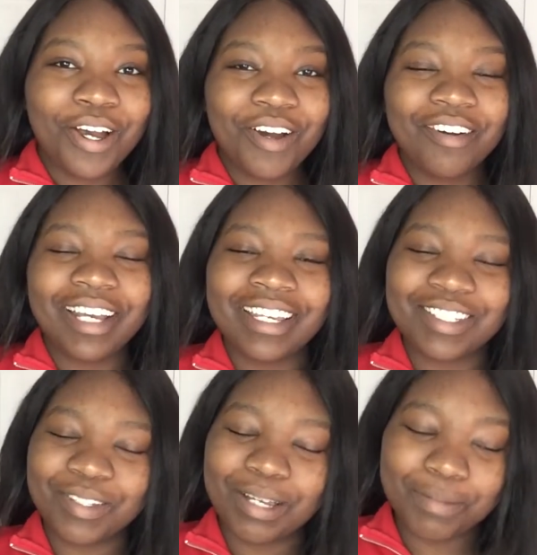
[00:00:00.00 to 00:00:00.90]
Okay,
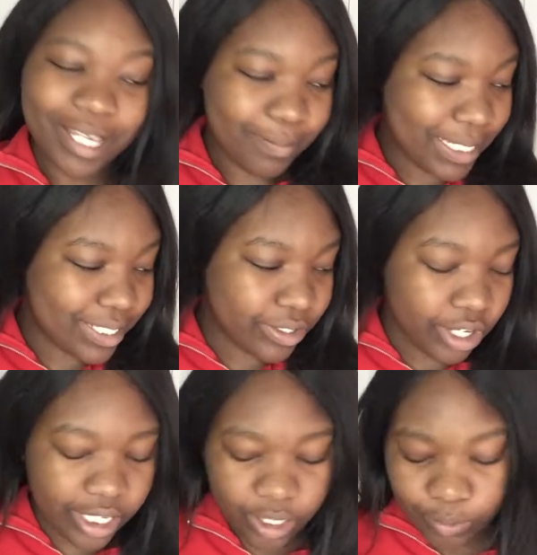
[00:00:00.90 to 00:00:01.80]
so I'm gonna be
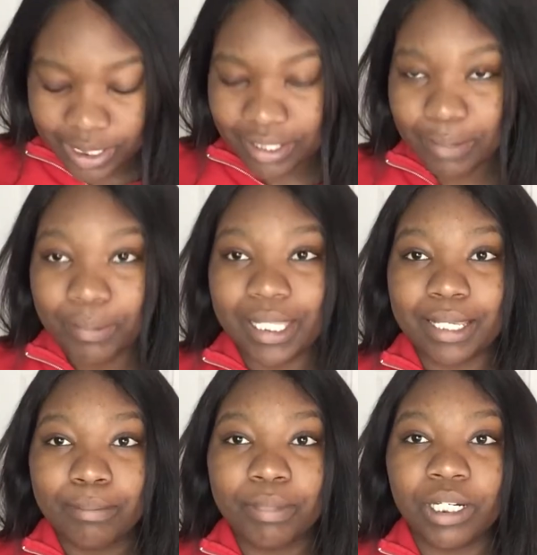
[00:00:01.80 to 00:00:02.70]
starting with some
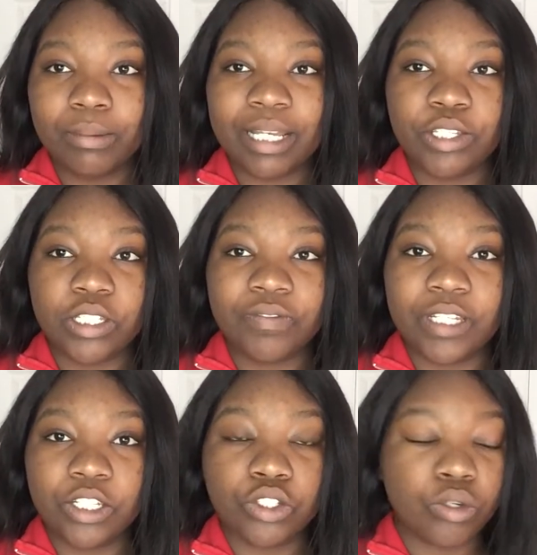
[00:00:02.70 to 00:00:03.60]
lip balm. I just
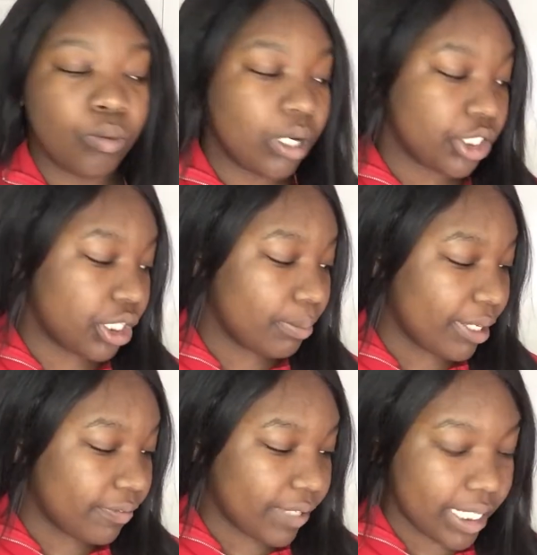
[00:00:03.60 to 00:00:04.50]
finished washing
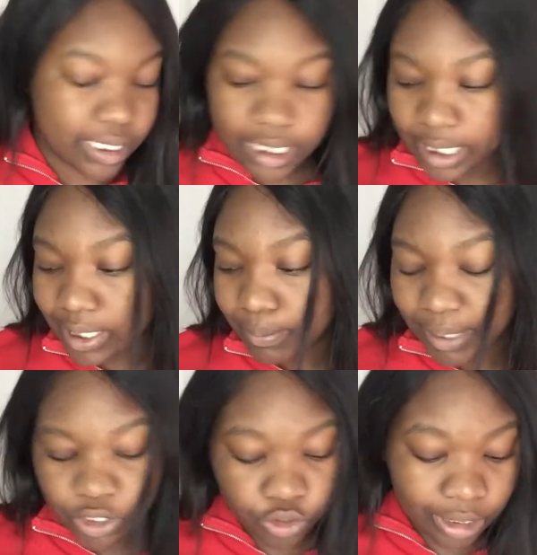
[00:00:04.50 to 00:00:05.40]
my face and it's a
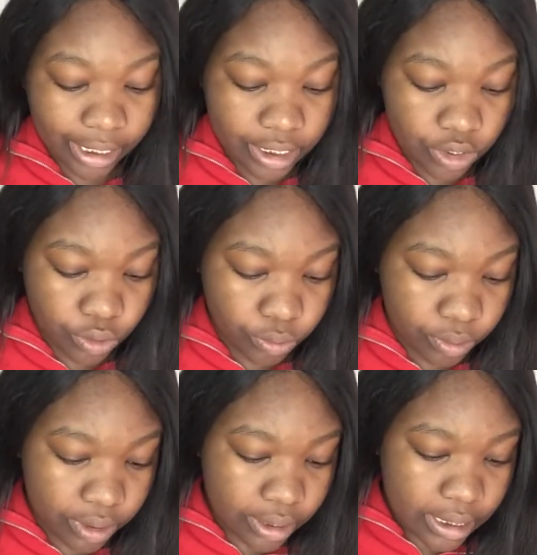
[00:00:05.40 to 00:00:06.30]
bit dry, so
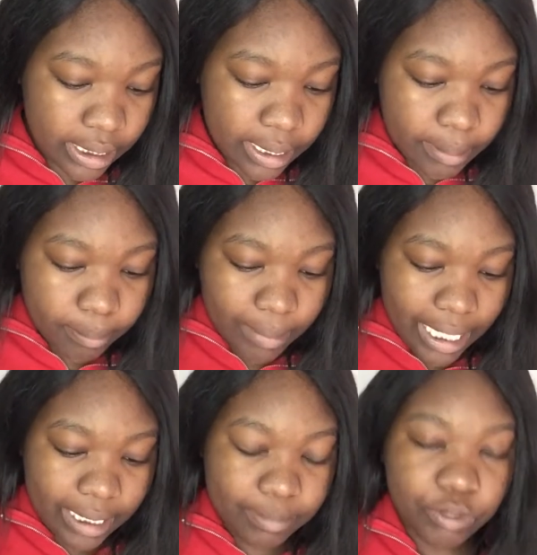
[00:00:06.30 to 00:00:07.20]

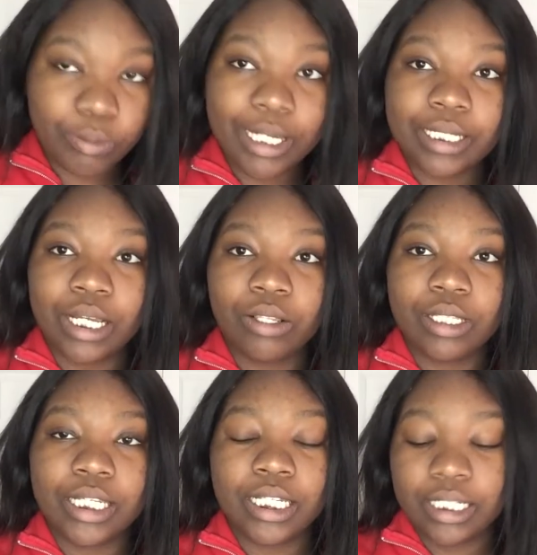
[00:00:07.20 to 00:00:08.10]
my lips right now
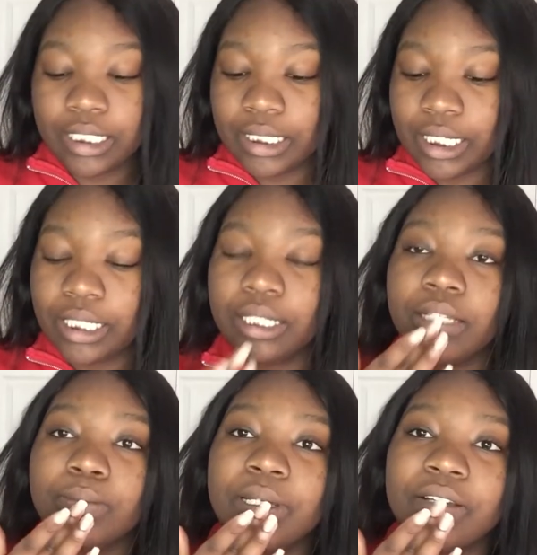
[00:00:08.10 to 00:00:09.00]
need a
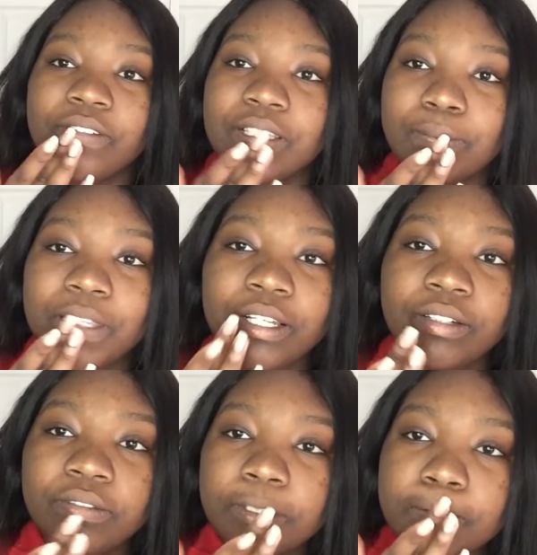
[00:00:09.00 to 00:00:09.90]
little bit of some love.